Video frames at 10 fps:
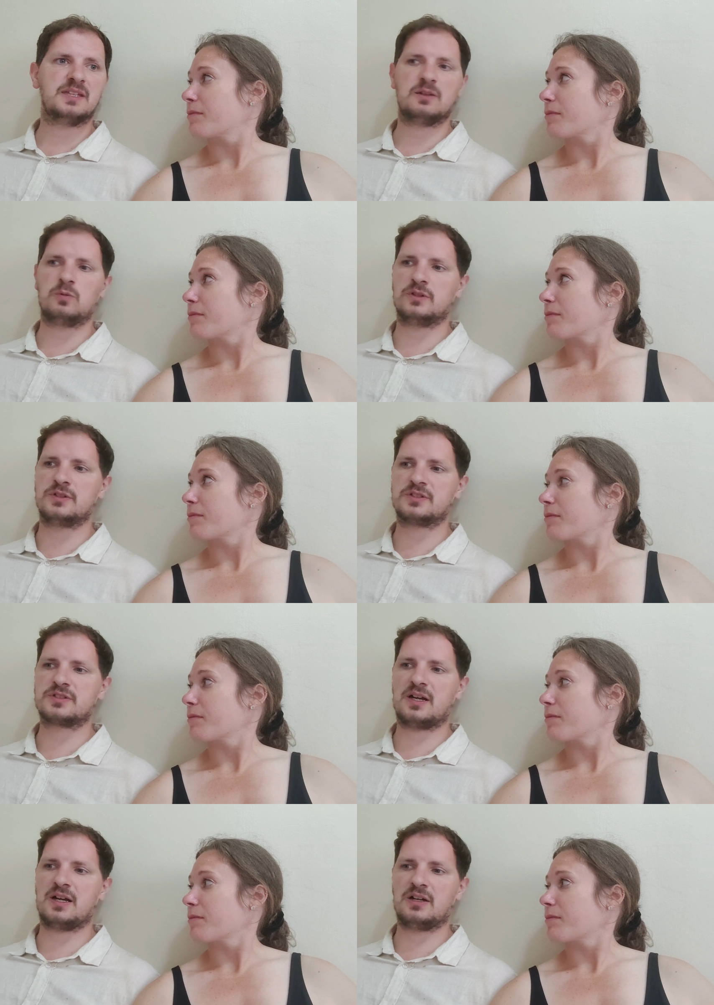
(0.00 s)
Speaker 1: it
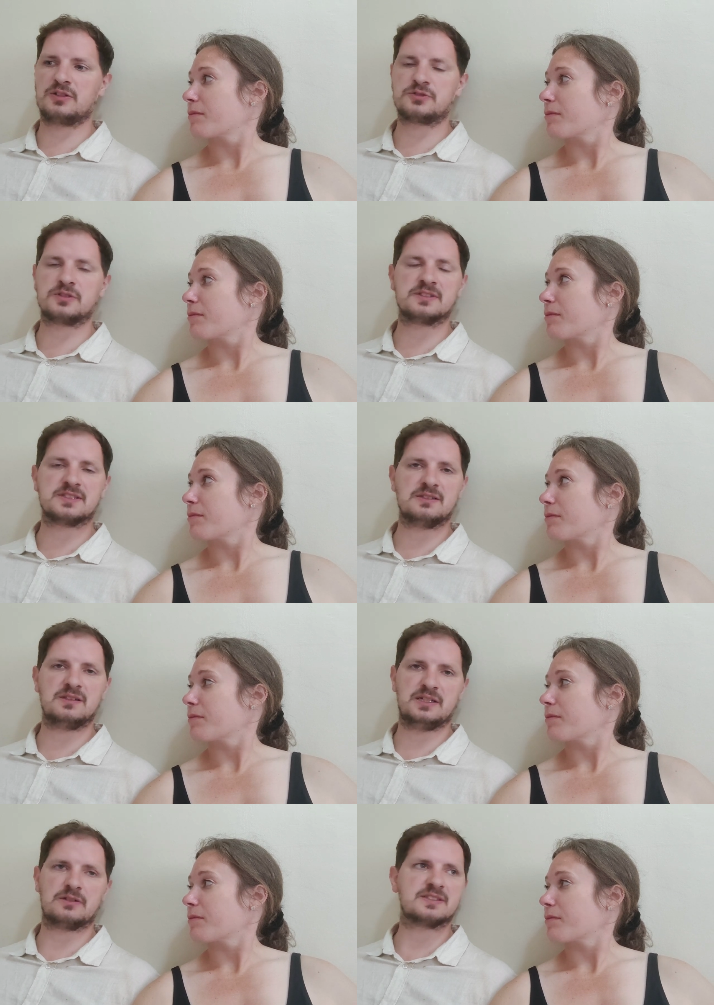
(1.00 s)
was one hundred
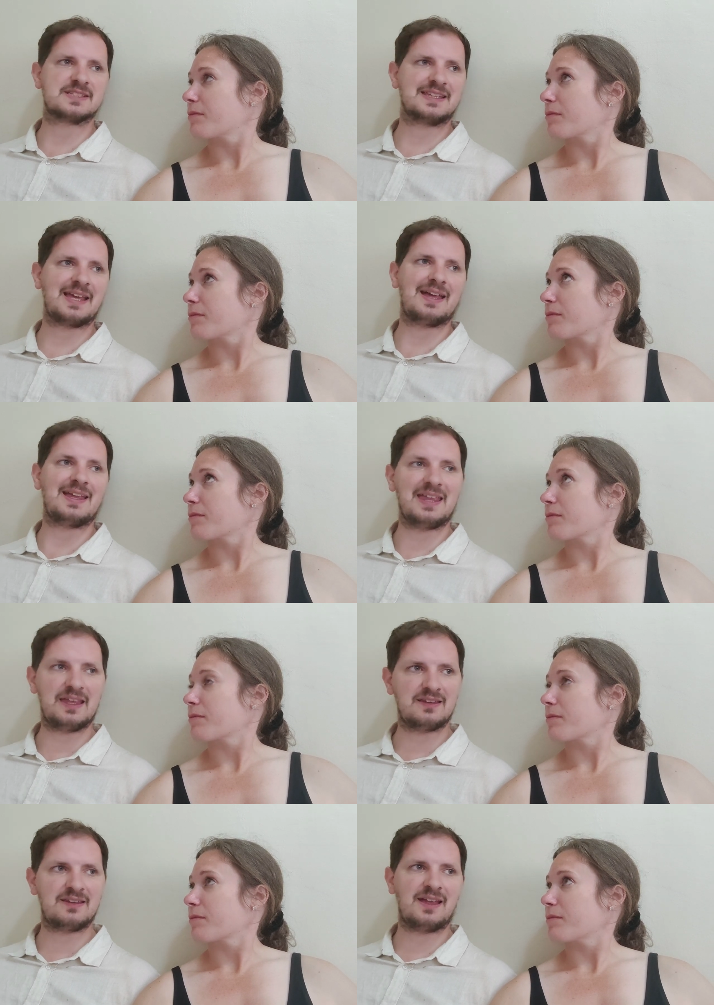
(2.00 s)
lira to get
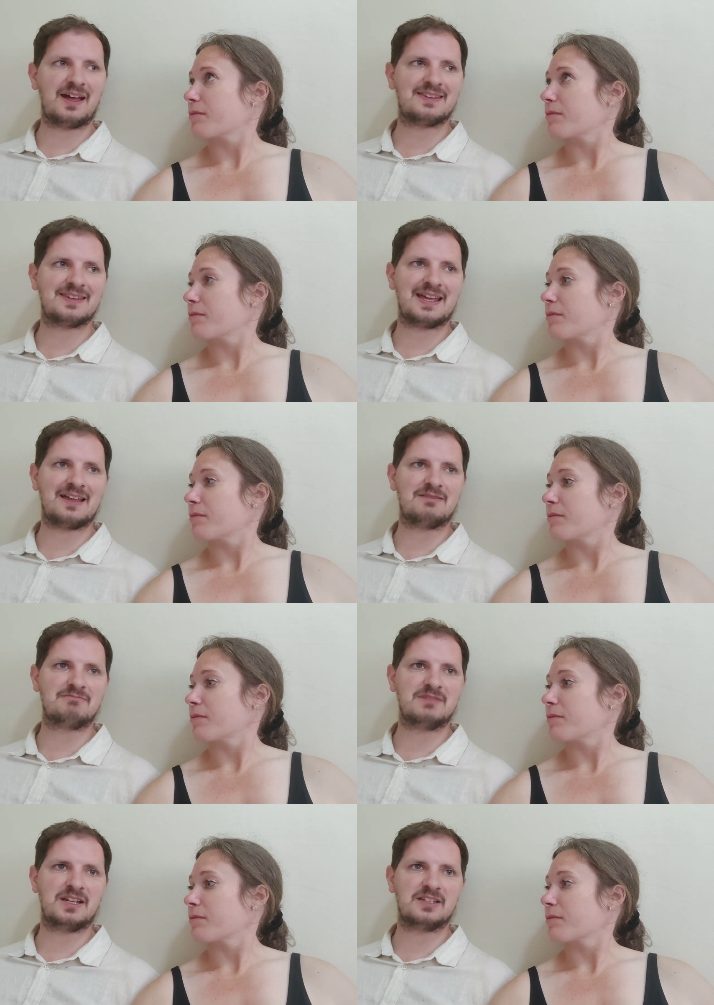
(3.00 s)
in and
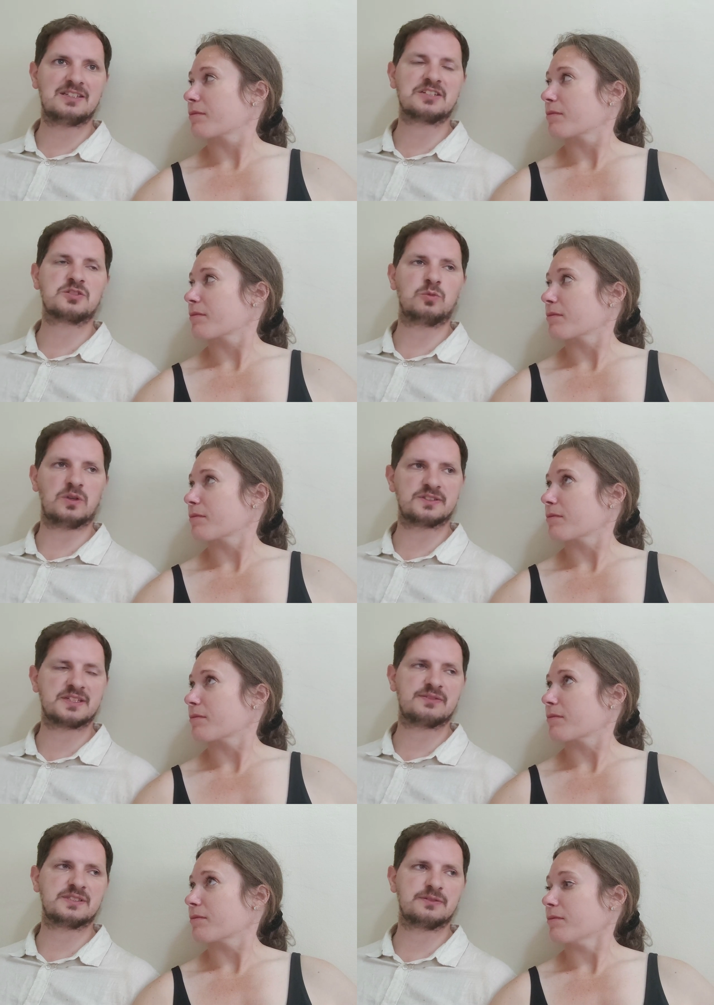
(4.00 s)
then an additional one
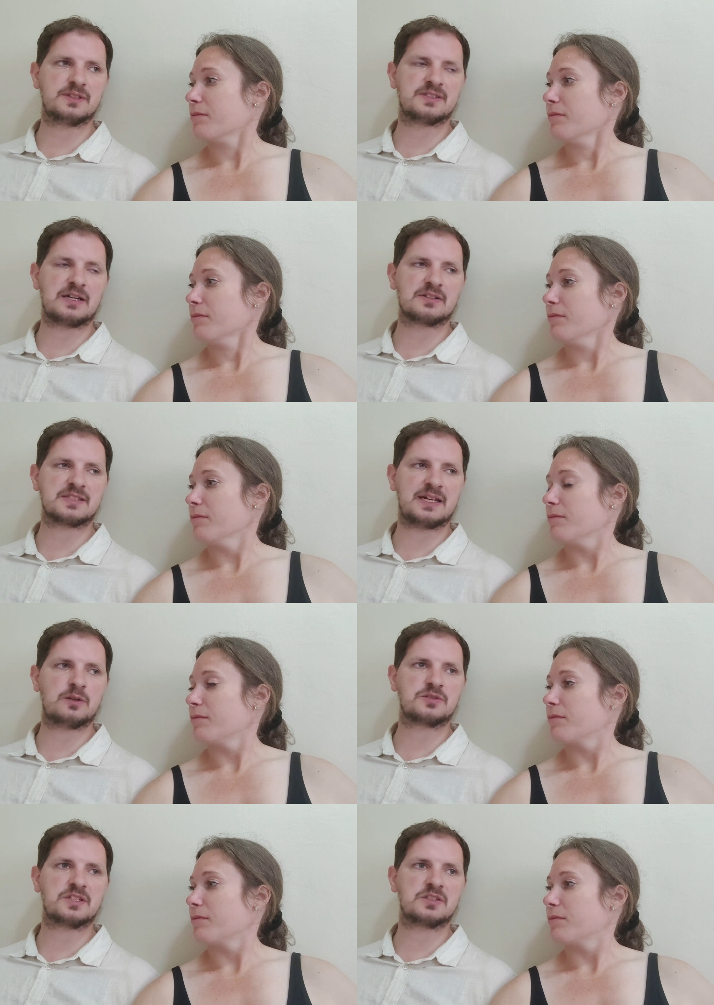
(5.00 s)
seventy for the terraced
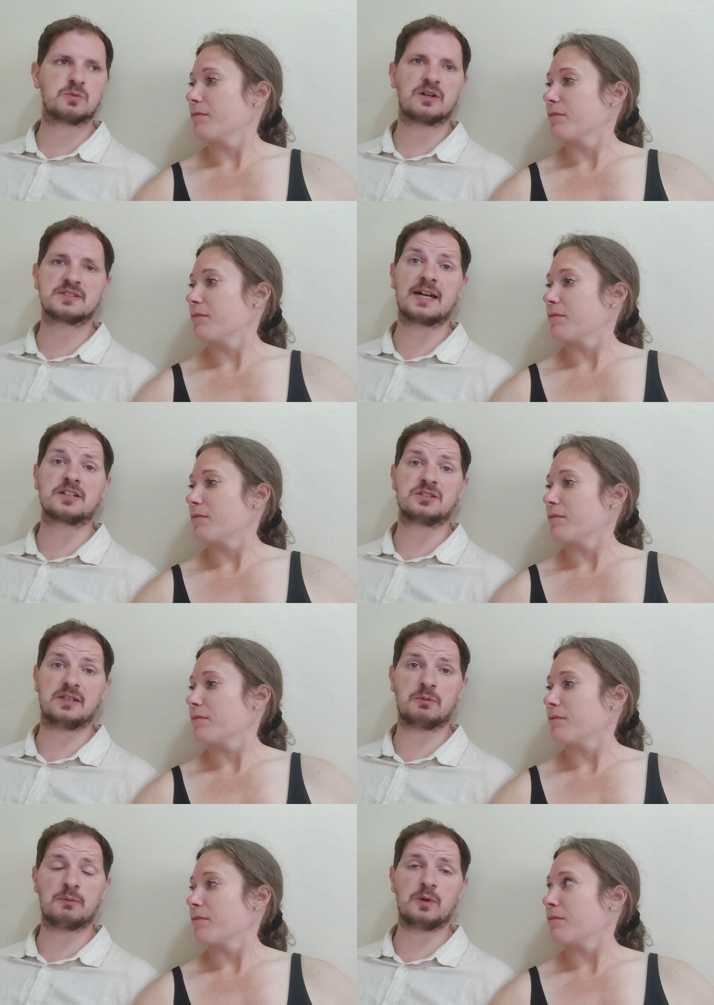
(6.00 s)
houses, whereas
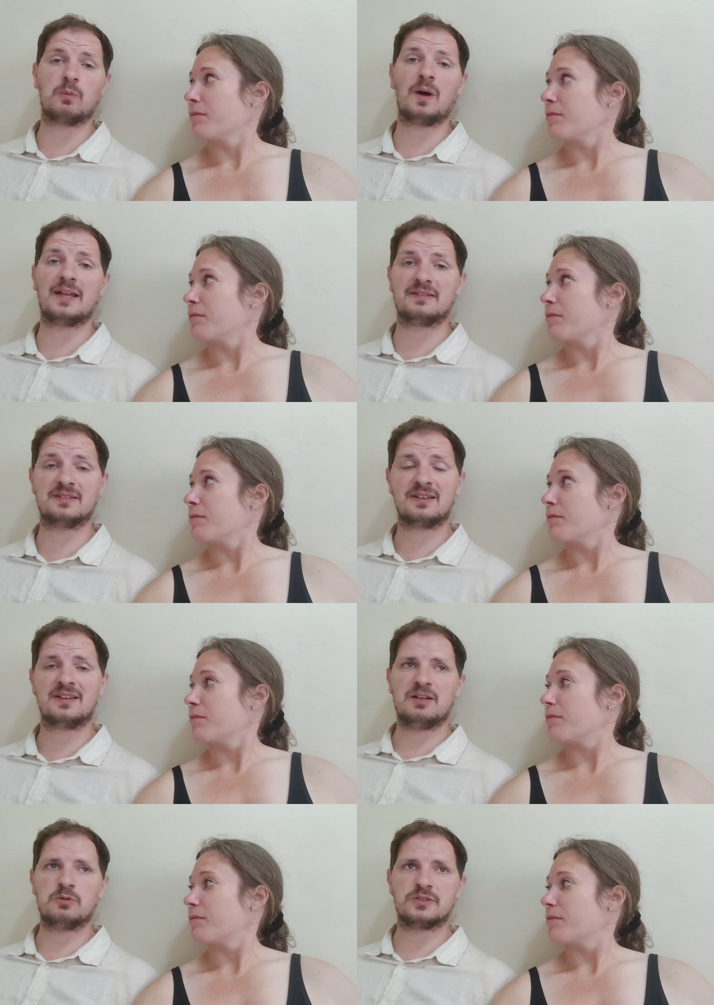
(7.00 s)
actually when we went
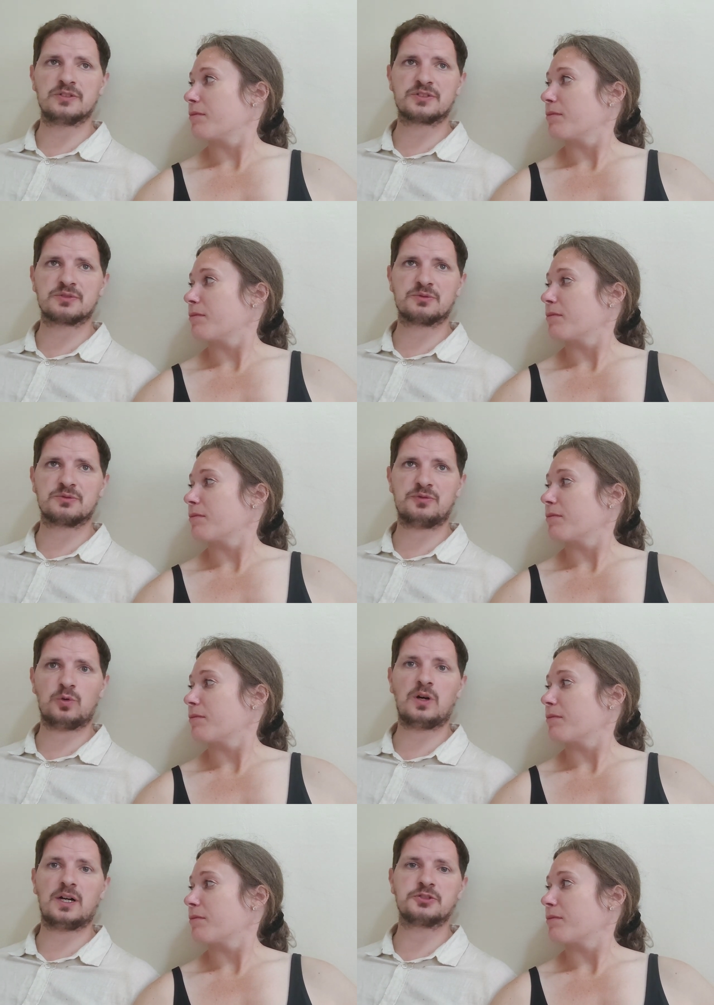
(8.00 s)
it was
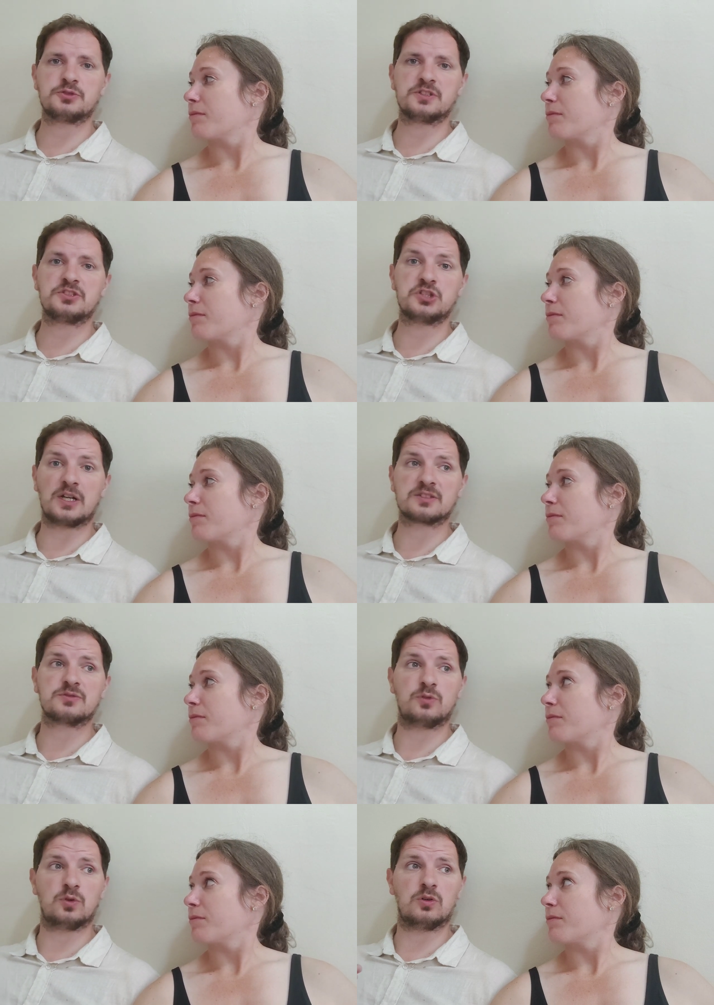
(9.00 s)
four hundred
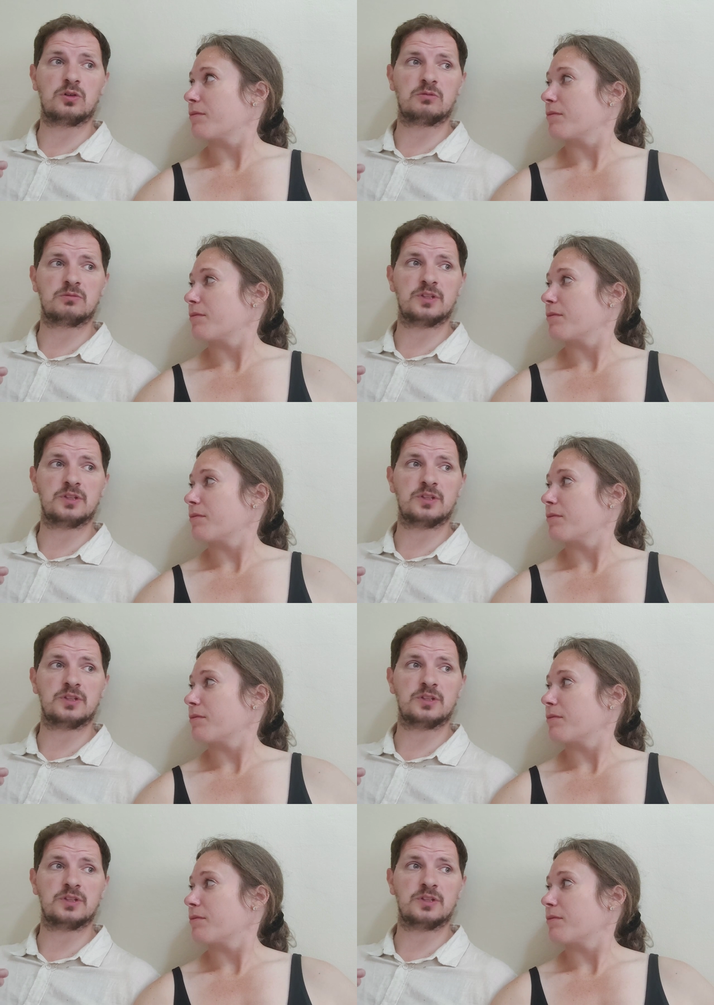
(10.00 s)
just for